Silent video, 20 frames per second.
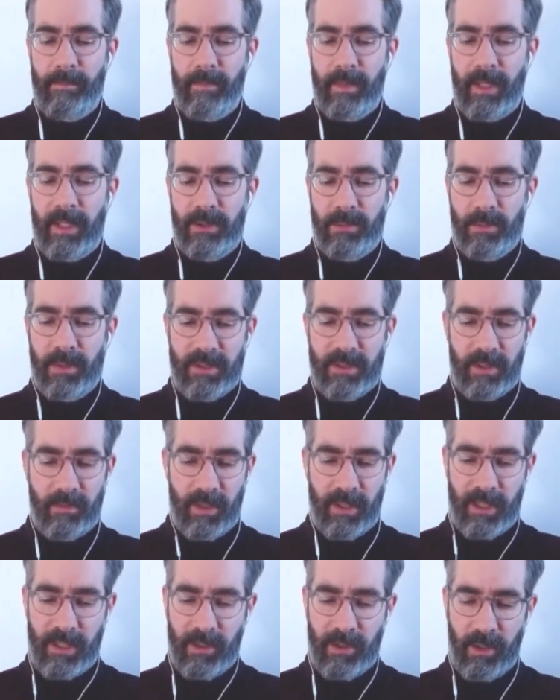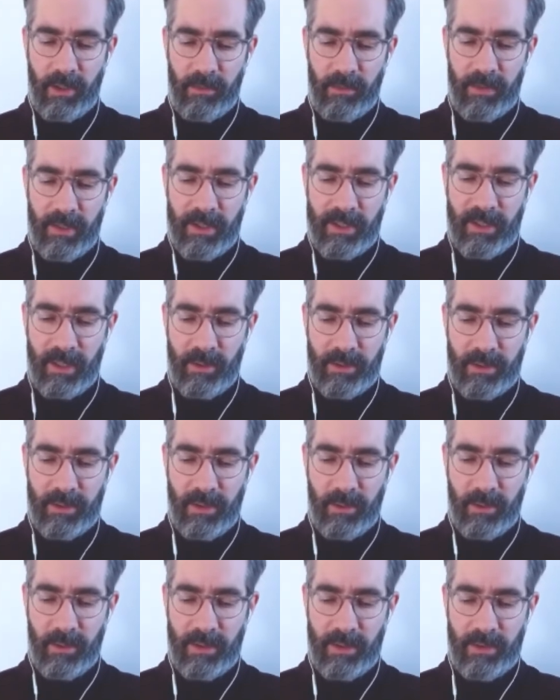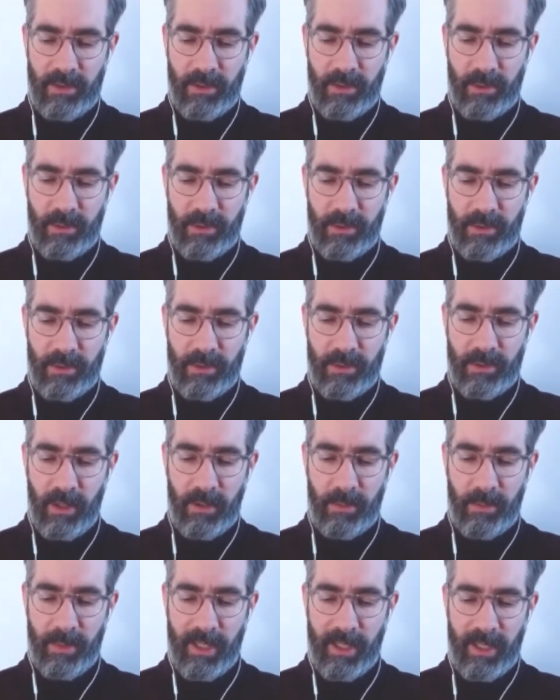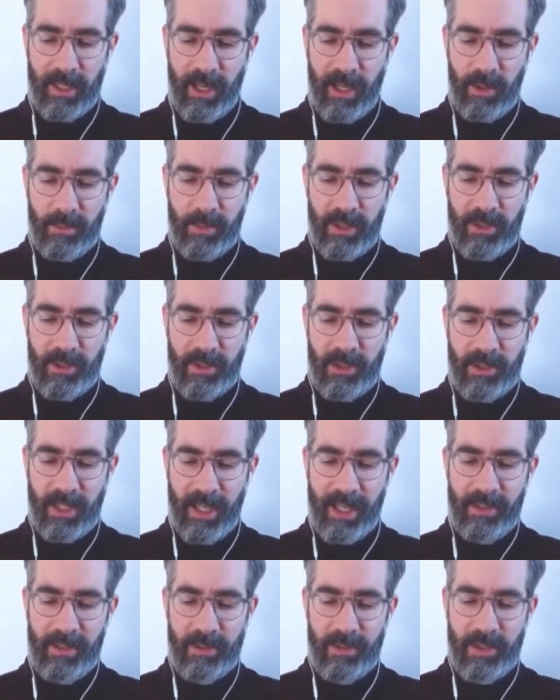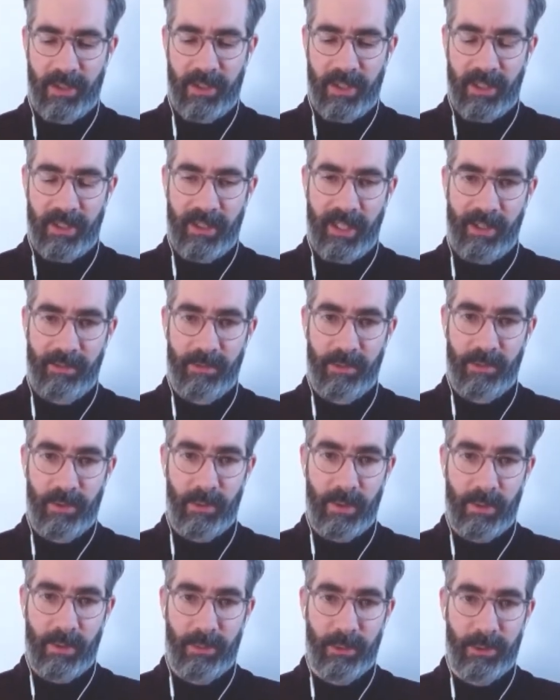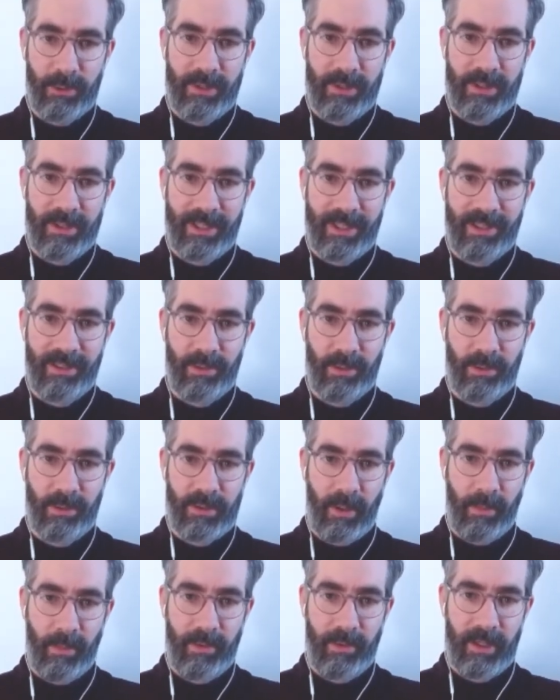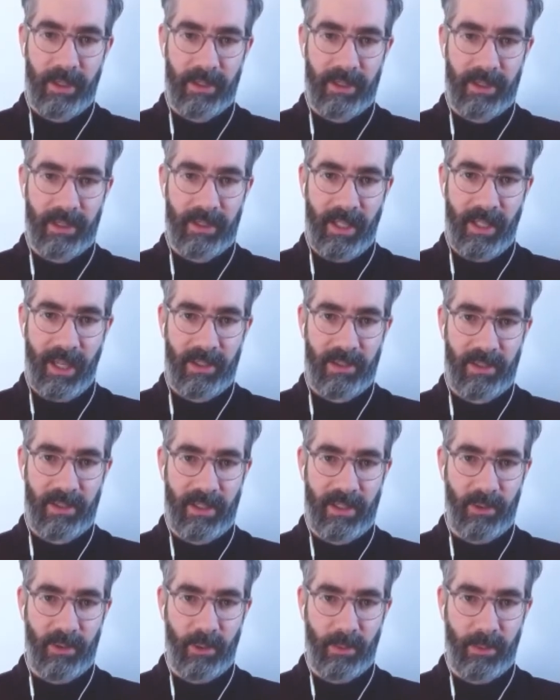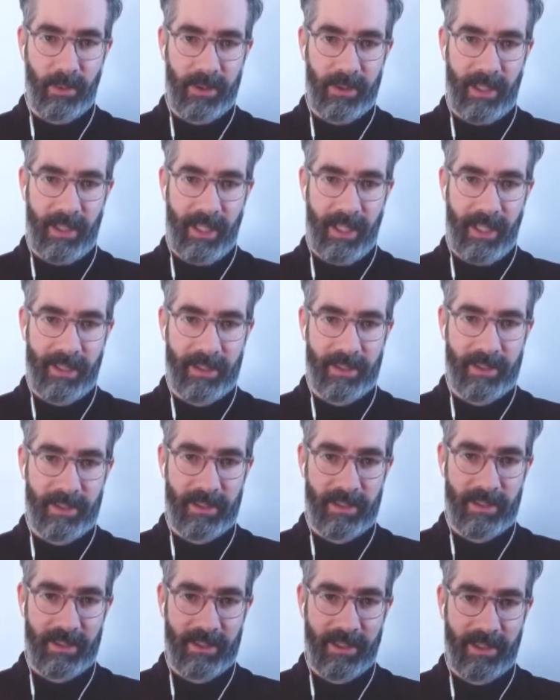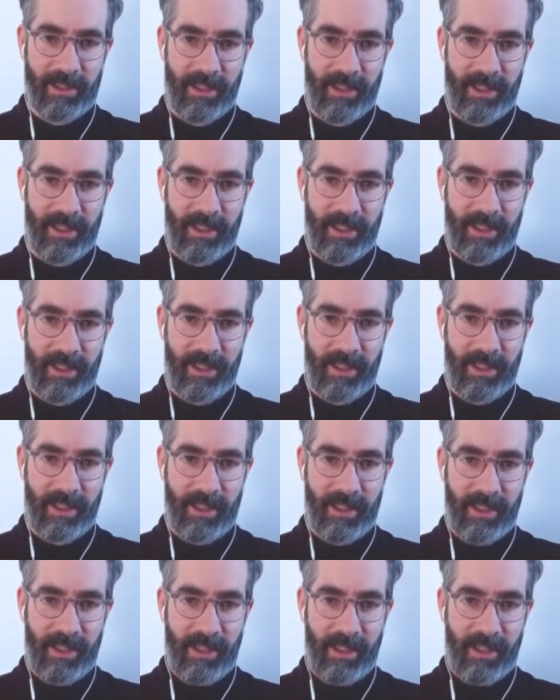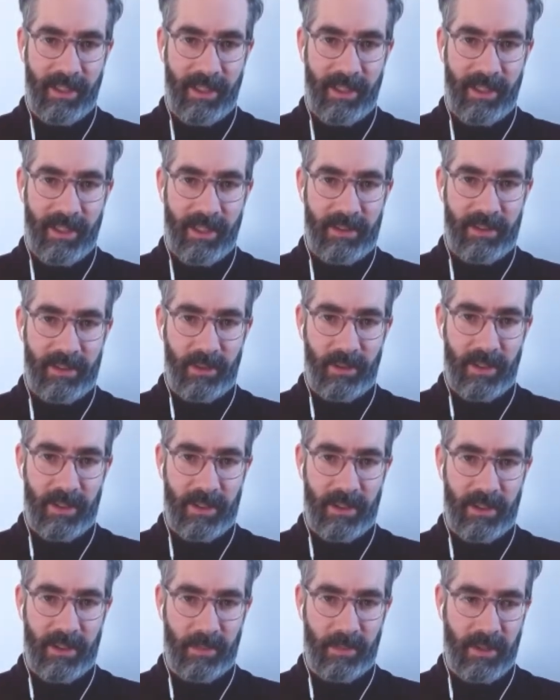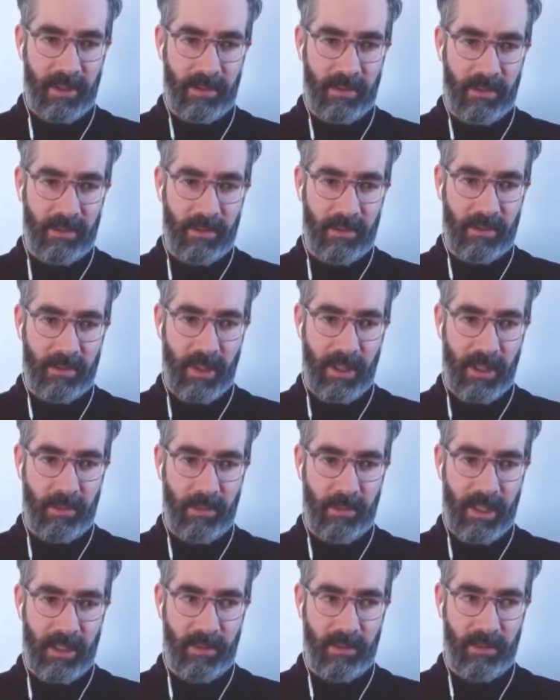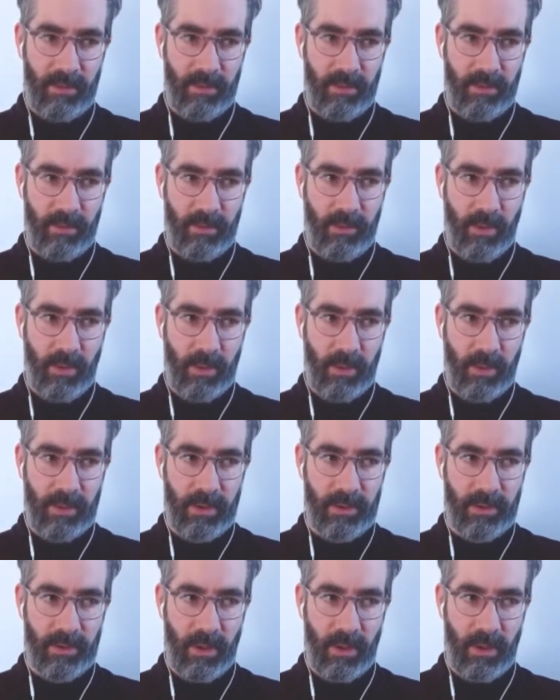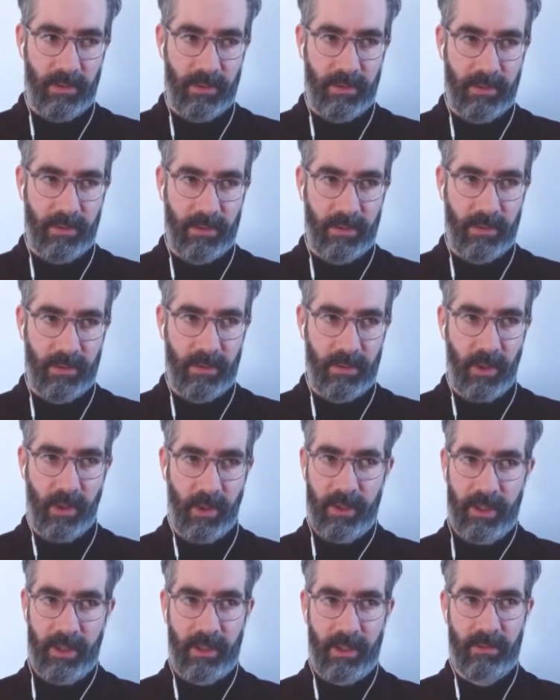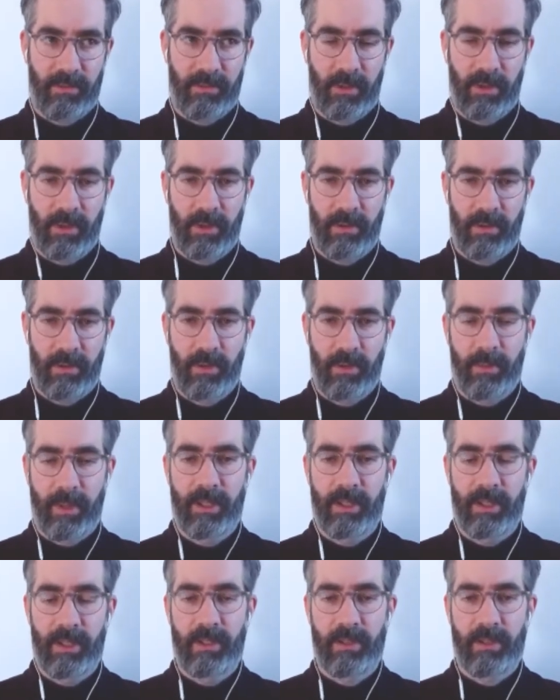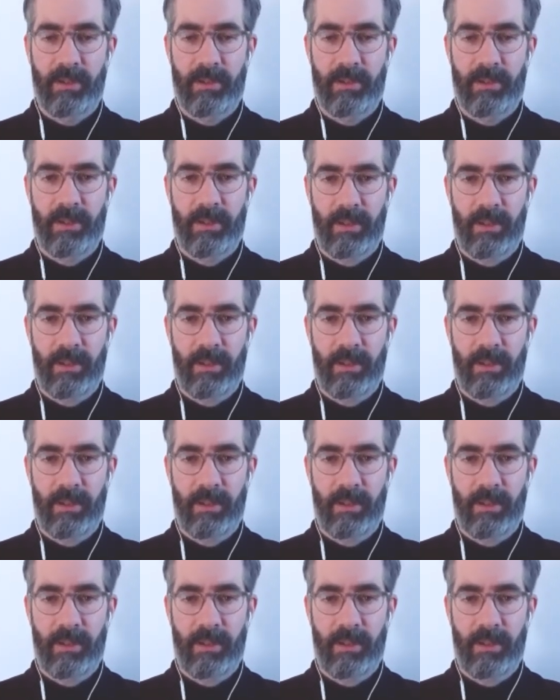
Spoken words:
And specifically in conflict, I was always so struck by how much energy and effort we put into something that actually nobody likes. So this has been my main focus of learning for many years.